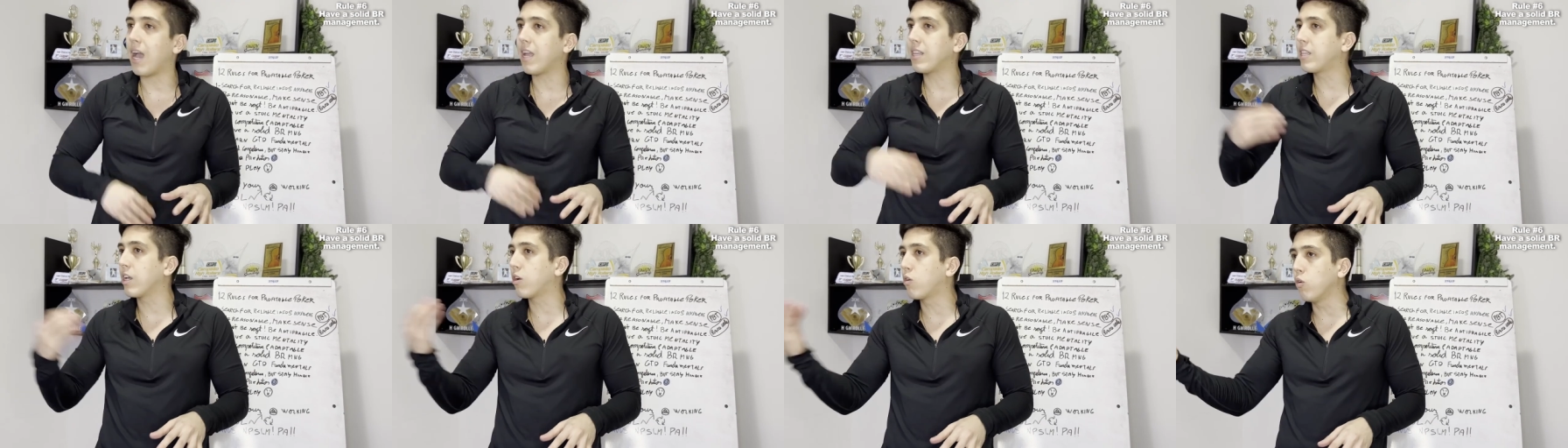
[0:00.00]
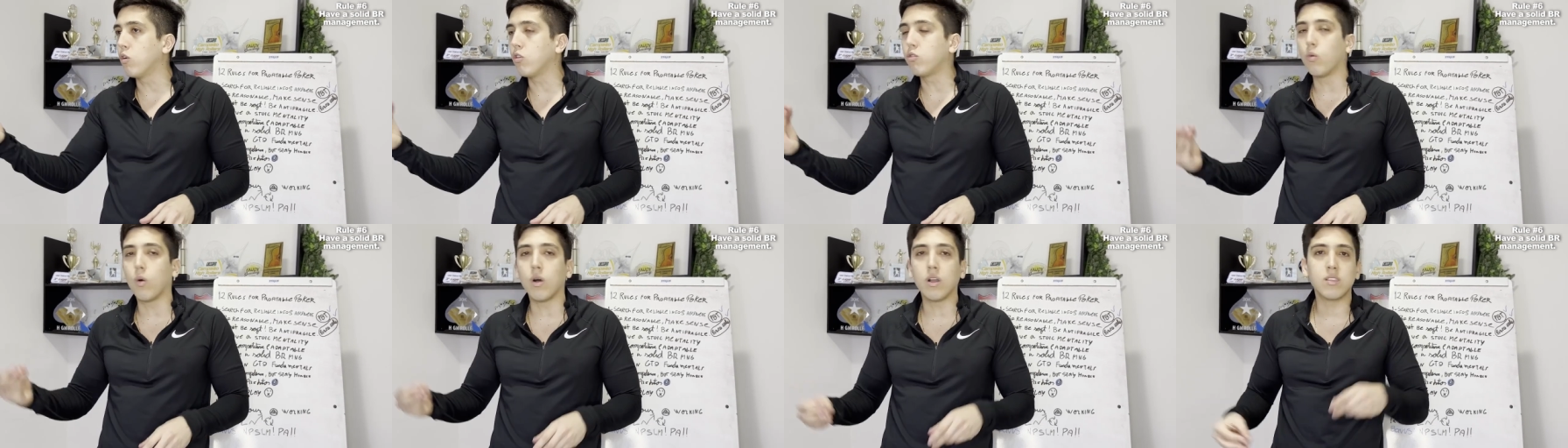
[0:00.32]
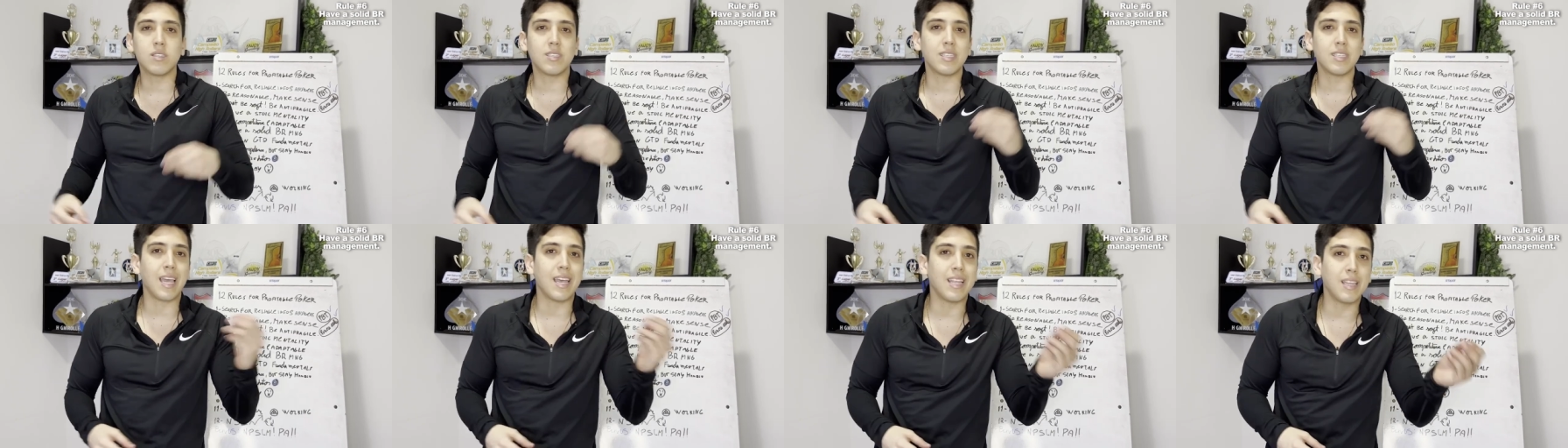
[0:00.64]
The good
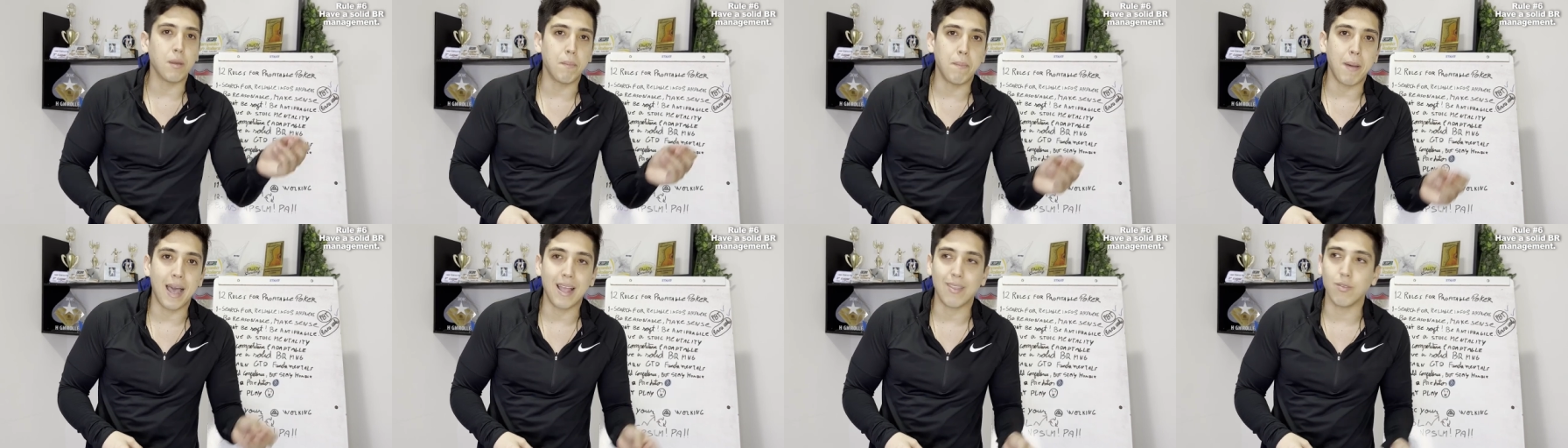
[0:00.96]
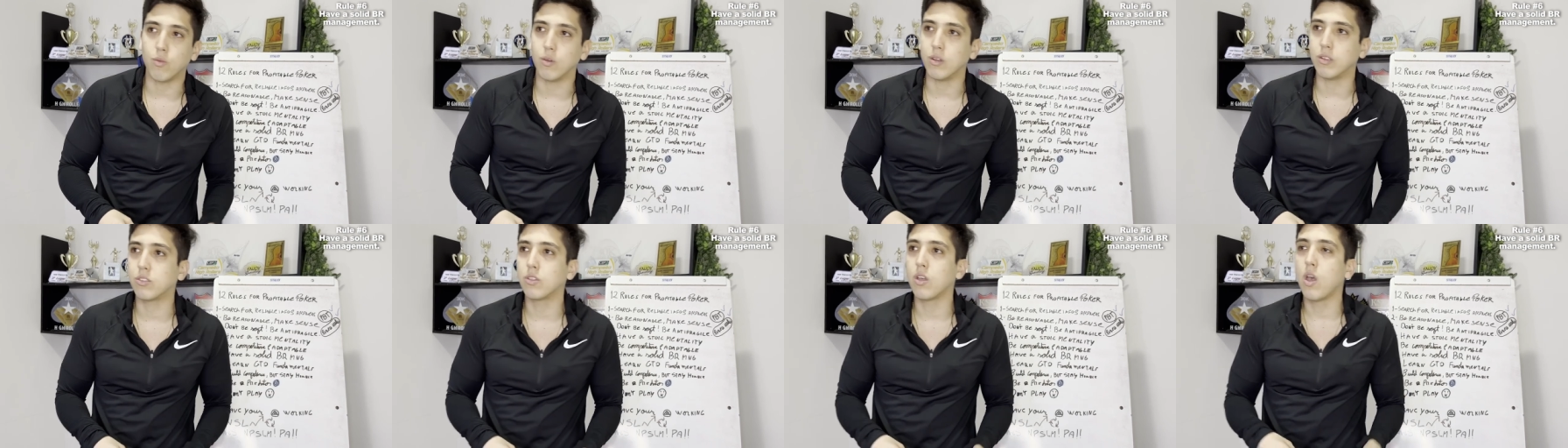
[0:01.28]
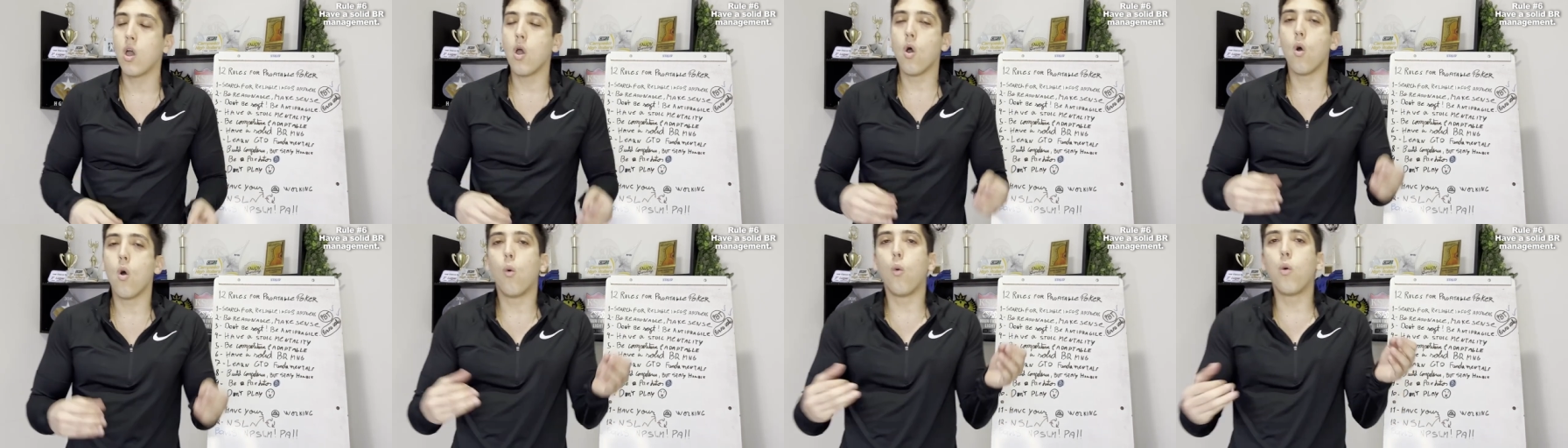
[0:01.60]
ones and the bad ones.
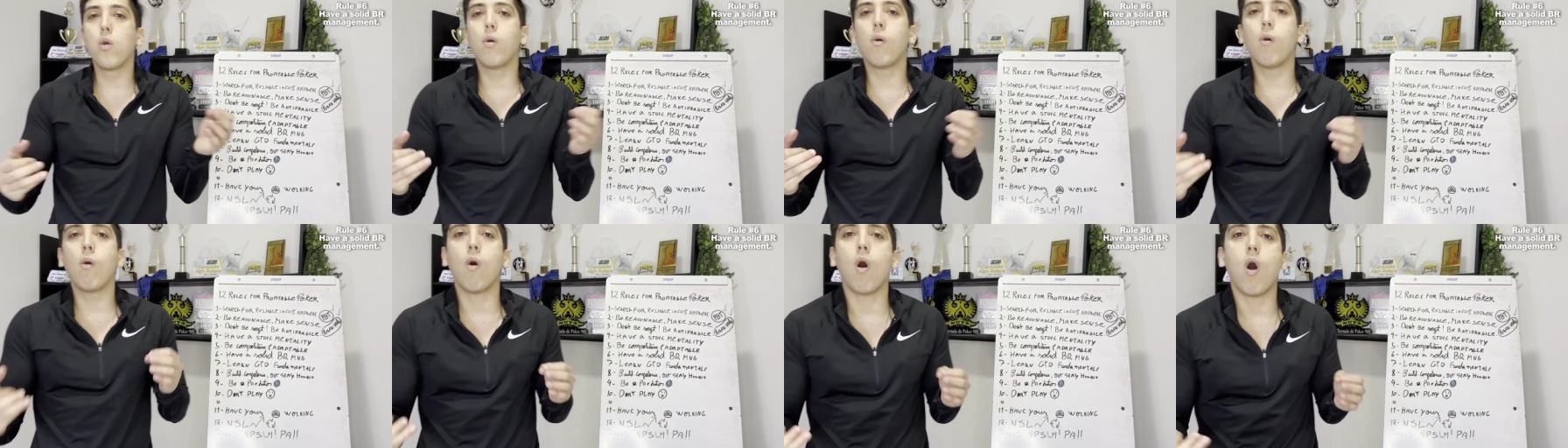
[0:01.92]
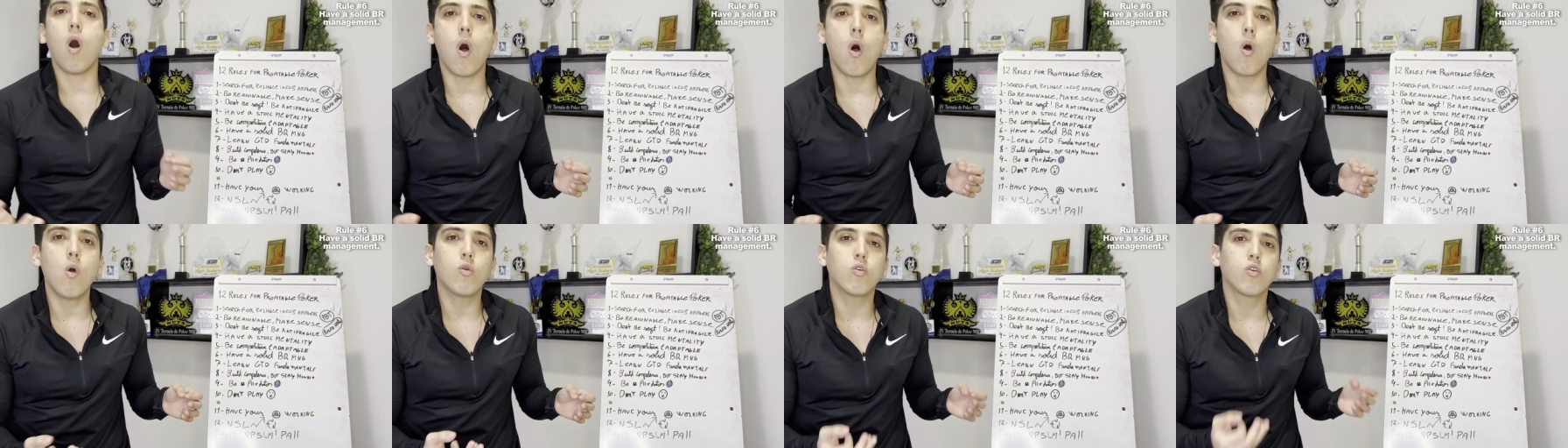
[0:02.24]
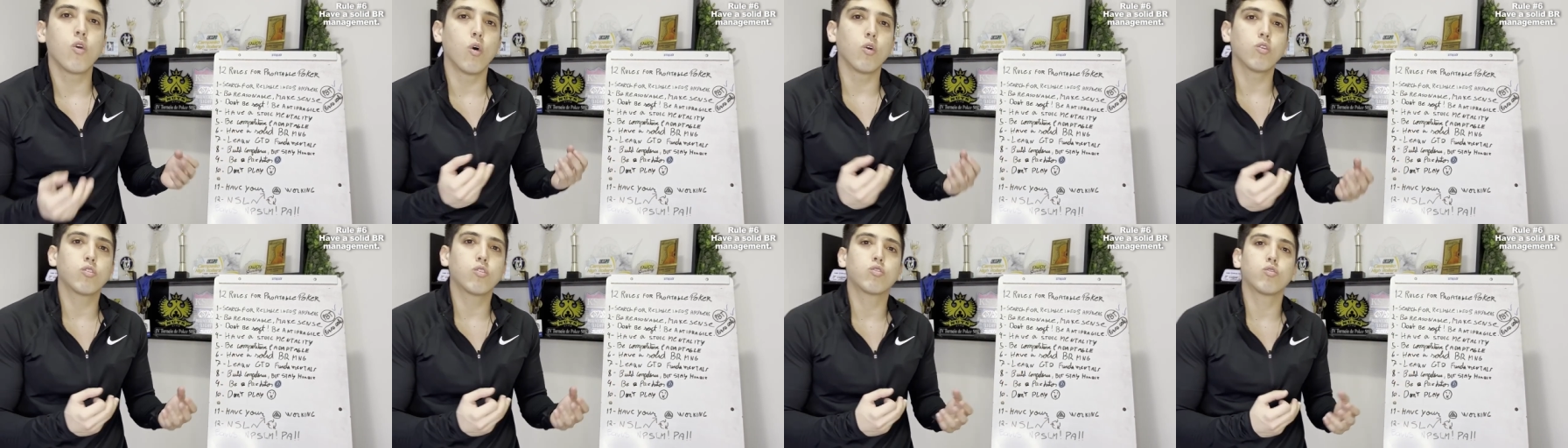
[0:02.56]
We will all
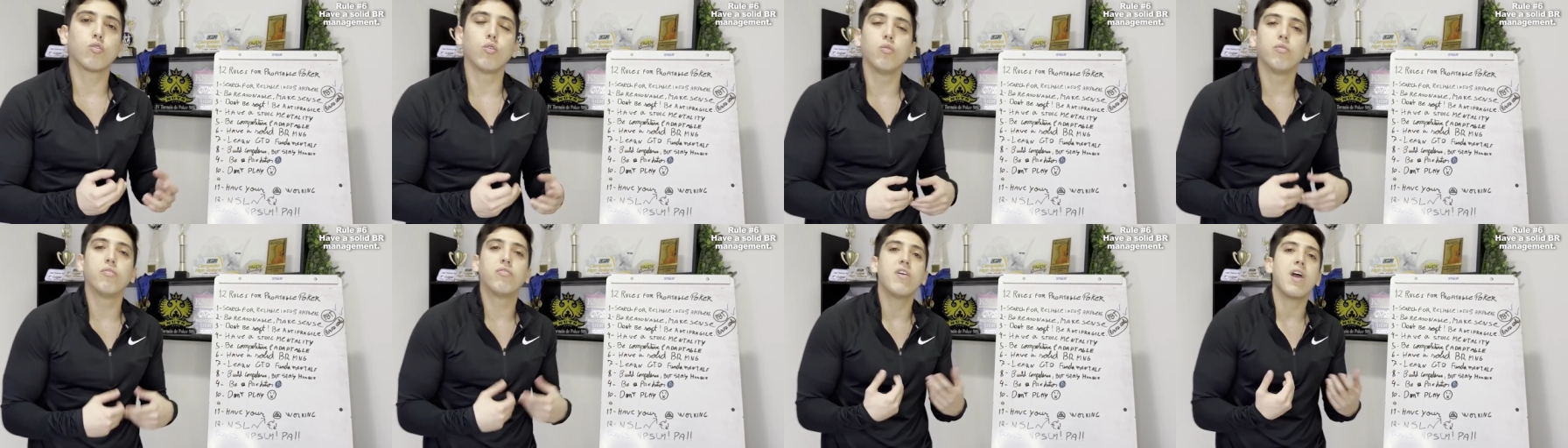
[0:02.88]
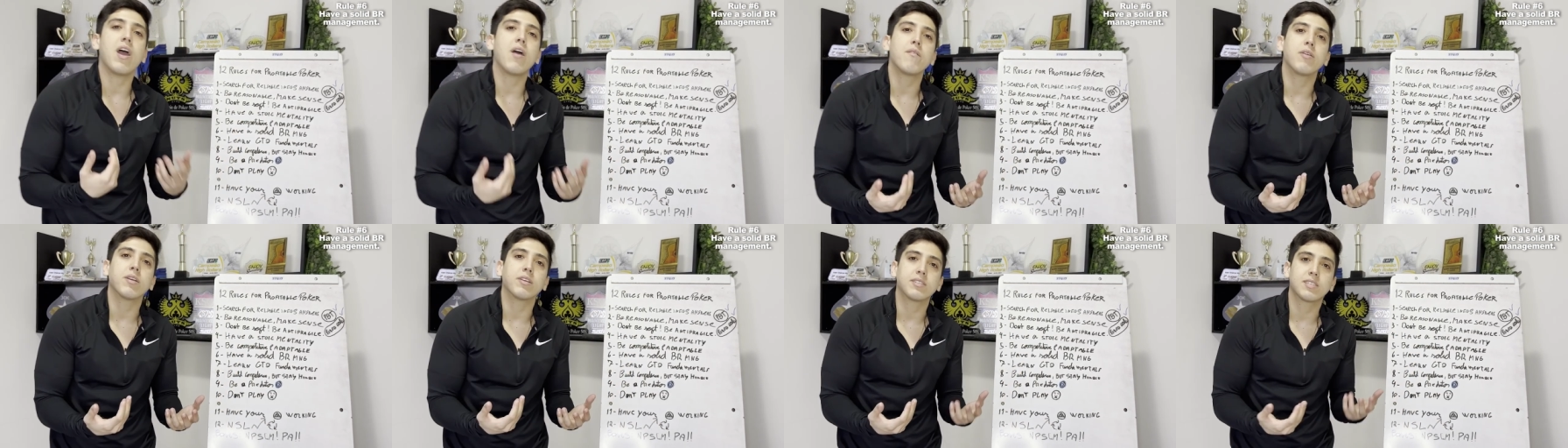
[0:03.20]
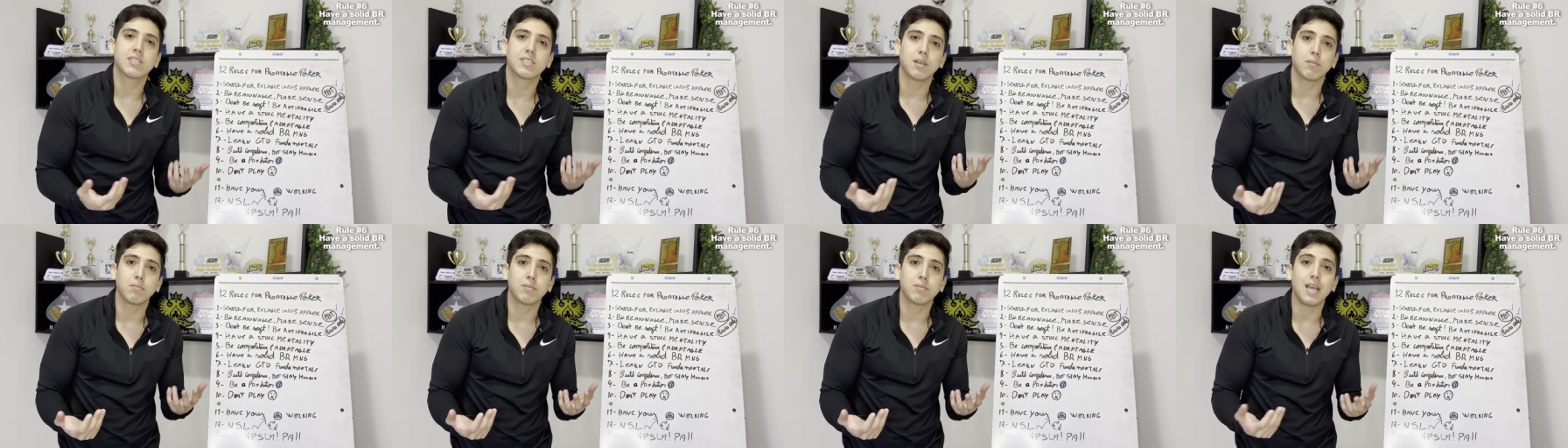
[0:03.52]
go through variance
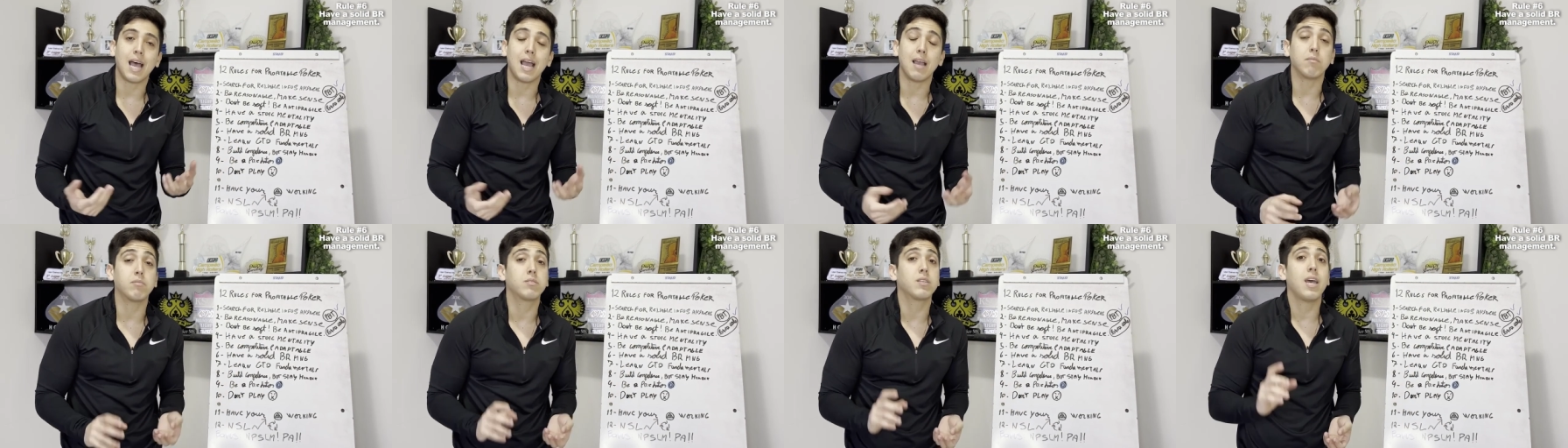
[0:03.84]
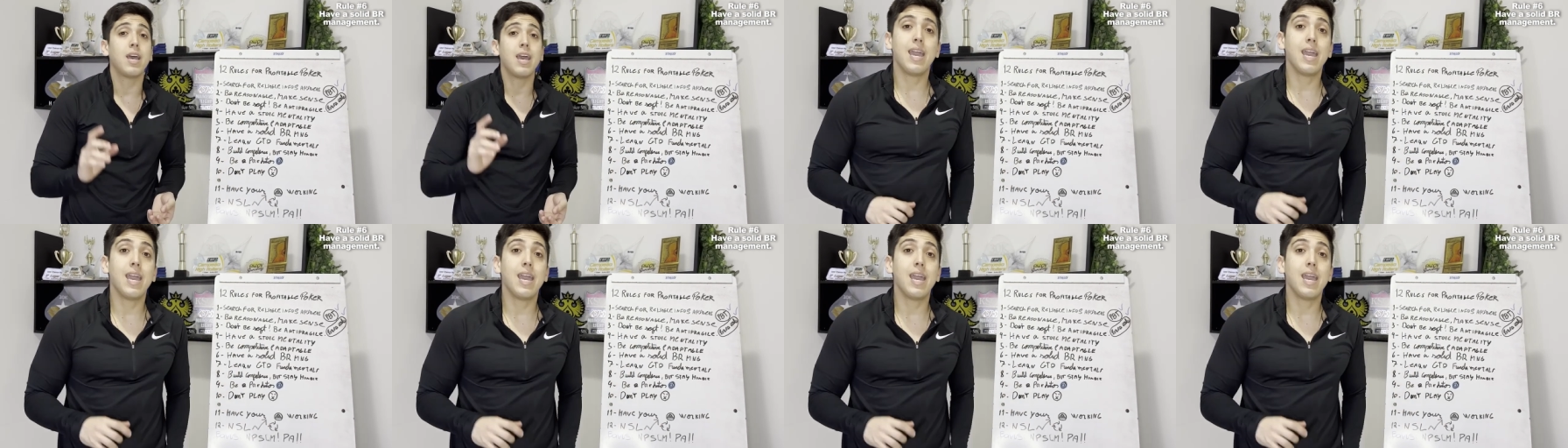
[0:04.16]
sometimes.